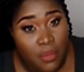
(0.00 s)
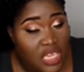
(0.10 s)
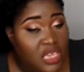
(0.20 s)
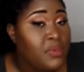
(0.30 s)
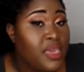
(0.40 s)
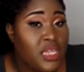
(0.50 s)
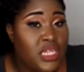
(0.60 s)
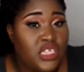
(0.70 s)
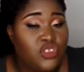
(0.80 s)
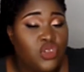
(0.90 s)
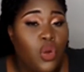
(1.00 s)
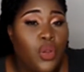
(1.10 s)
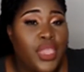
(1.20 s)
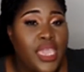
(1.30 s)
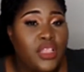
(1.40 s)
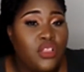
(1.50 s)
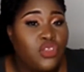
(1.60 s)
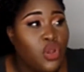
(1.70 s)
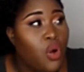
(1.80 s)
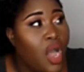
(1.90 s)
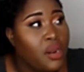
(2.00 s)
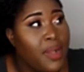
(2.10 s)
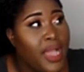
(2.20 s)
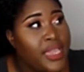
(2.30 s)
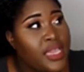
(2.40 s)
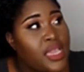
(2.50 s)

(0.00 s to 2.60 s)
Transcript: email list or you know on my